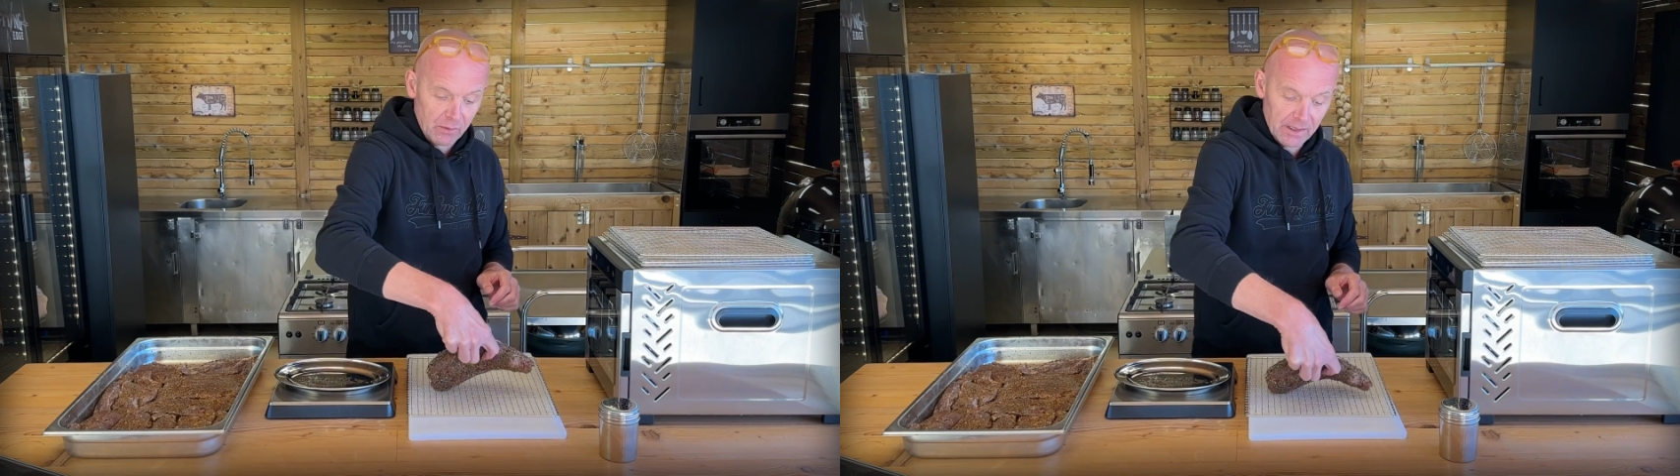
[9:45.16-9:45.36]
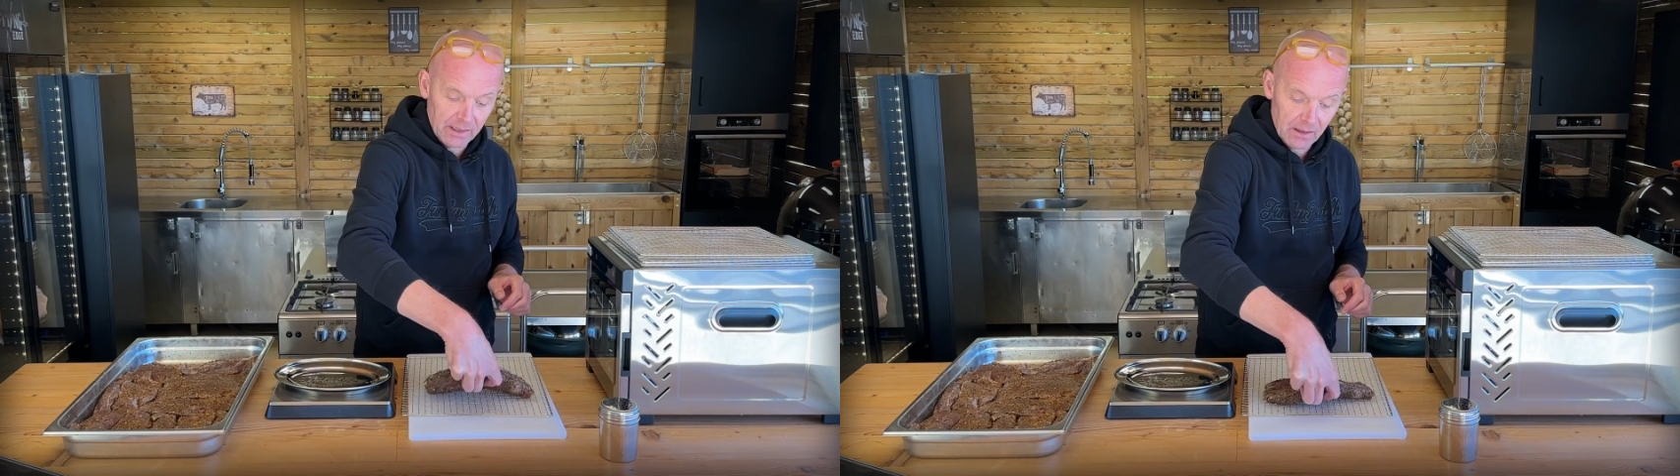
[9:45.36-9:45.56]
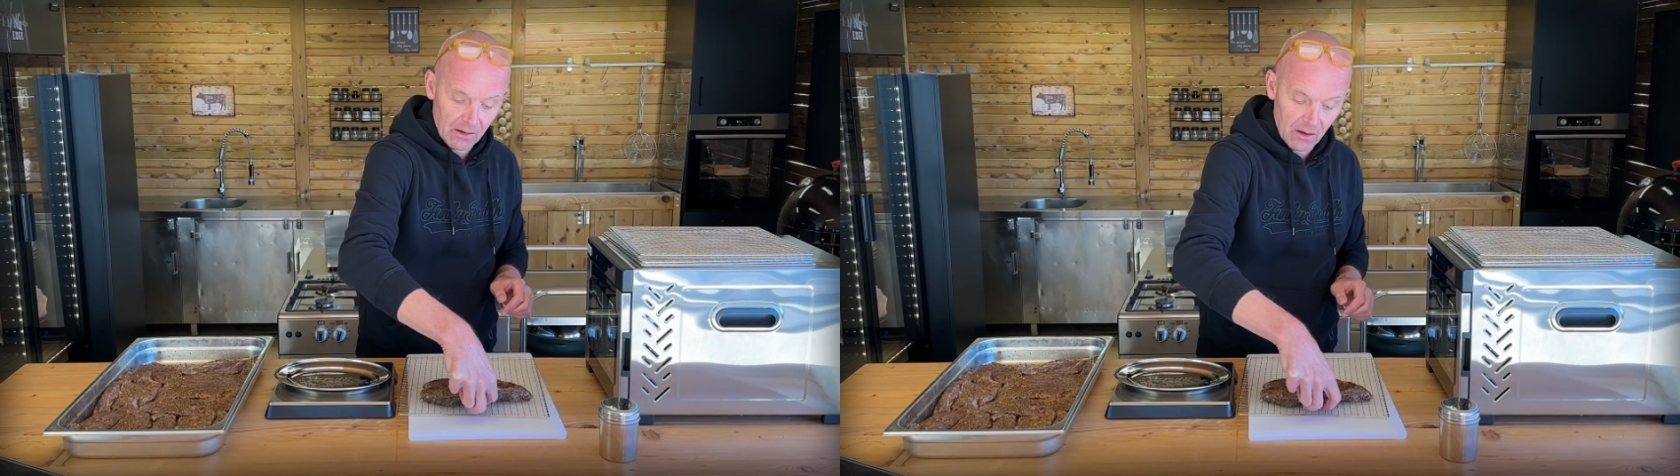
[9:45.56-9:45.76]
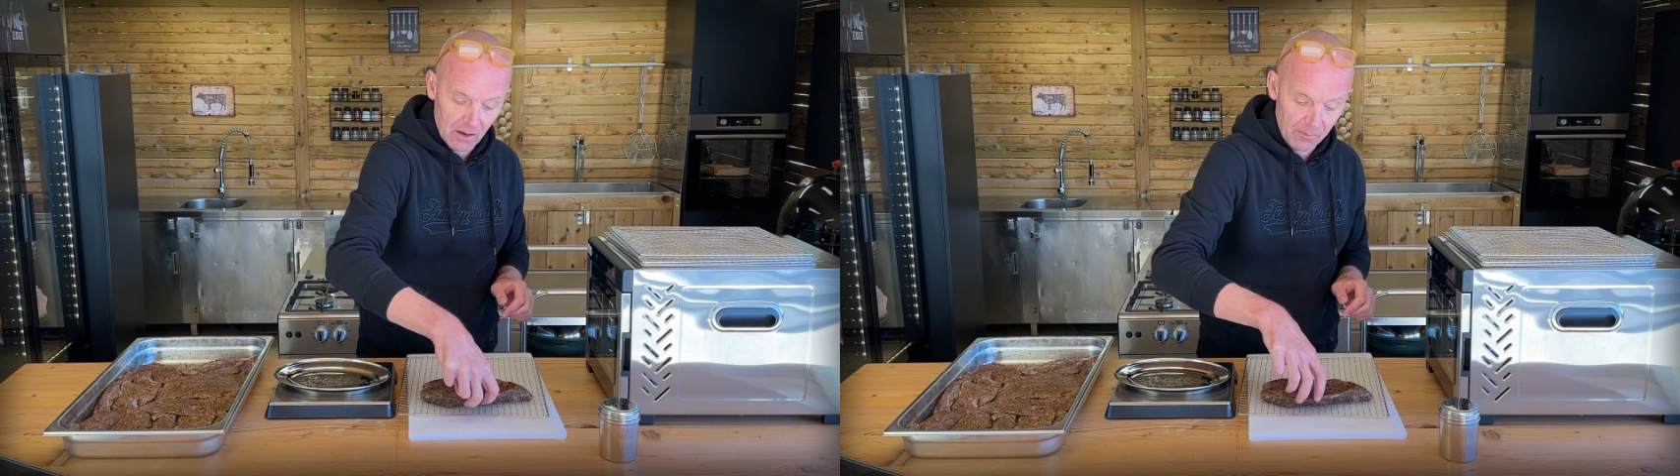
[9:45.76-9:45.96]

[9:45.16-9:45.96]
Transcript: that up